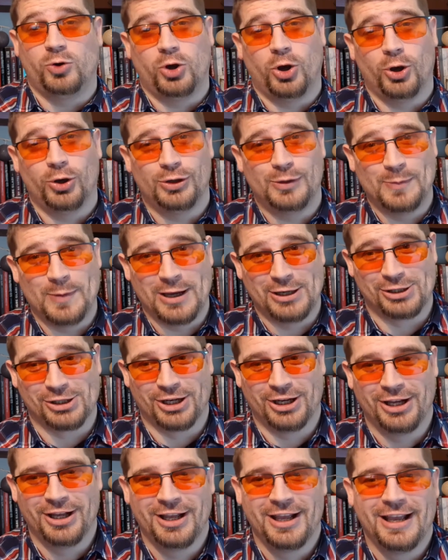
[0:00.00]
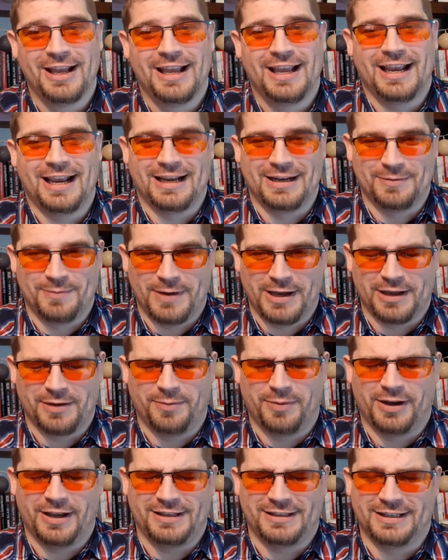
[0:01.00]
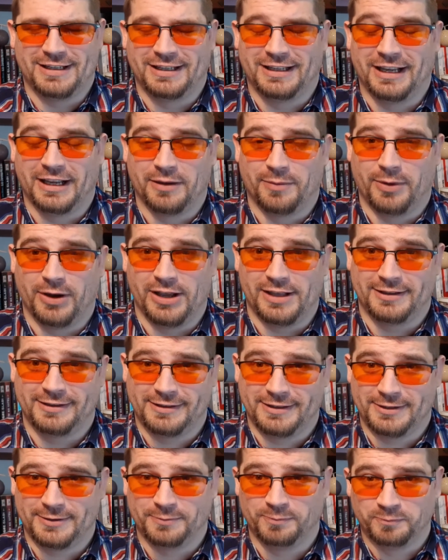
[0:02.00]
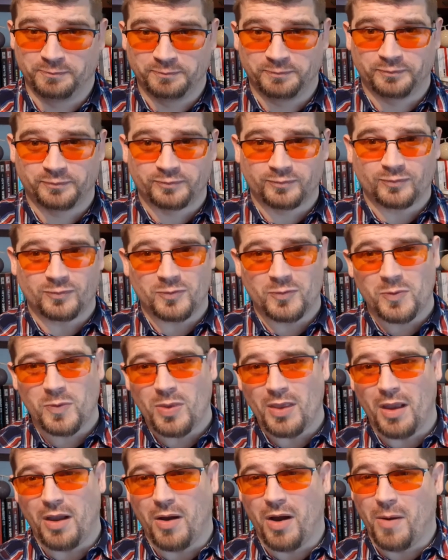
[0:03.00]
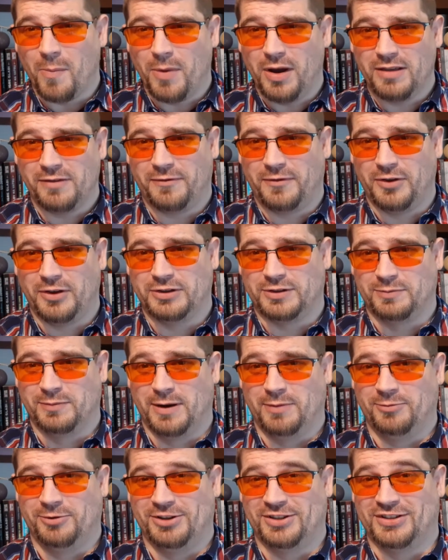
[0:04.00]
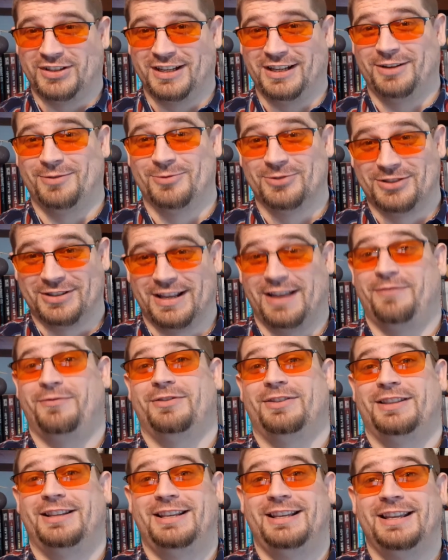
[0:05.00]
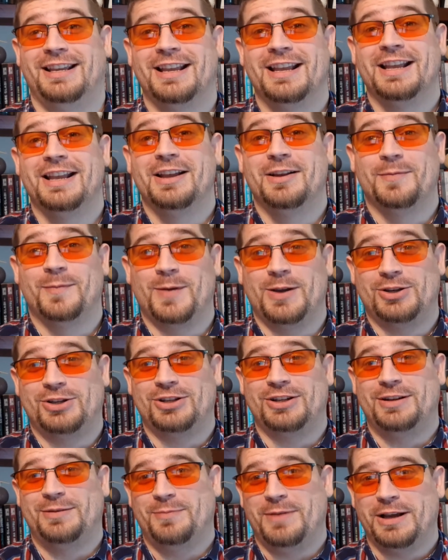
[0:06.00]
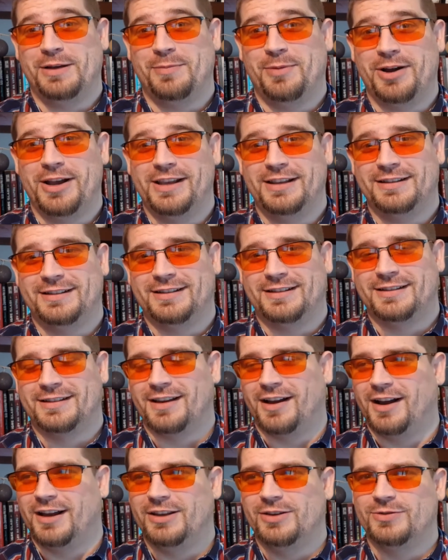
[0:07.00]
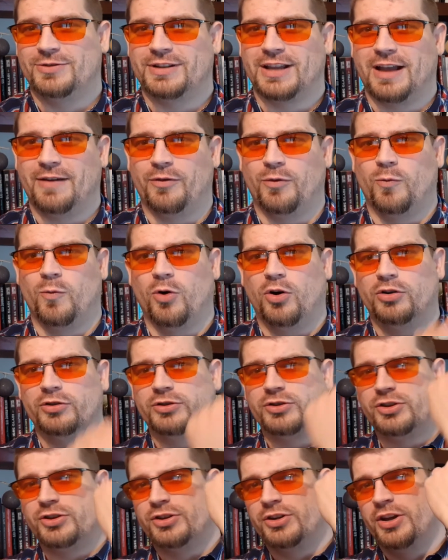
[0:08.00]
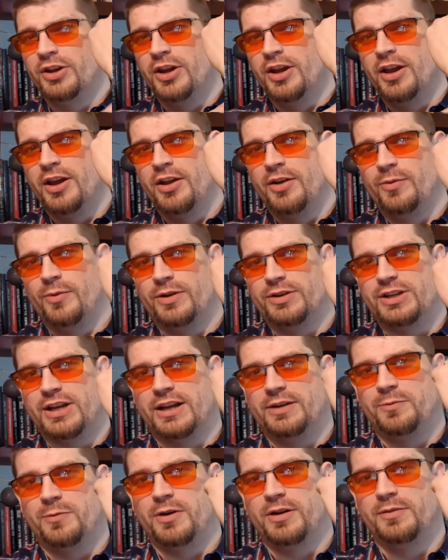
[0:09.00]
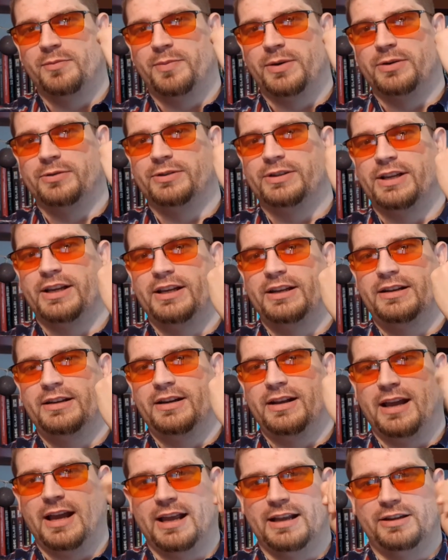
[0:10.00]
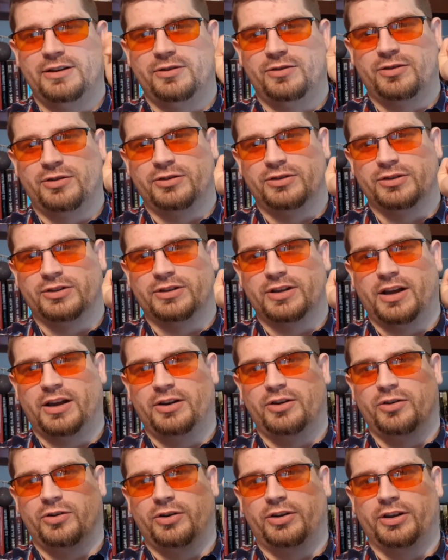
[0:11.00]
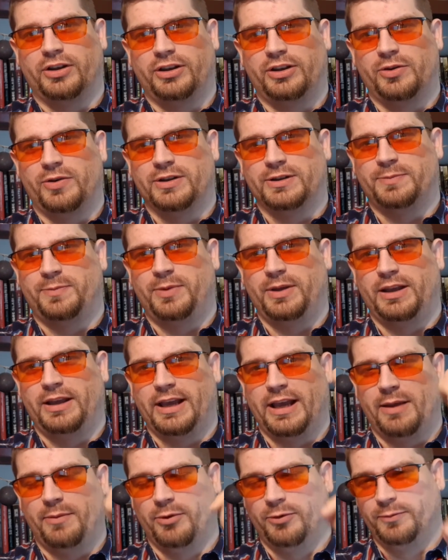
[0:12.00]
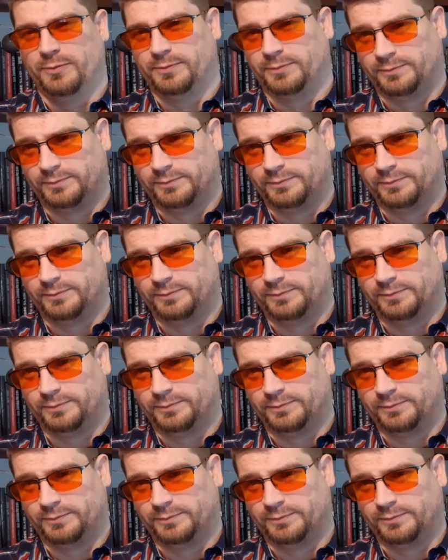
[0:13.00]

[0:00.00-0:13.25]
could measure in megabytes and gigabytes. My first memory stick was definitely measured in megabytes. I used to have a watch which had one built in and you could just unhook a USB cable,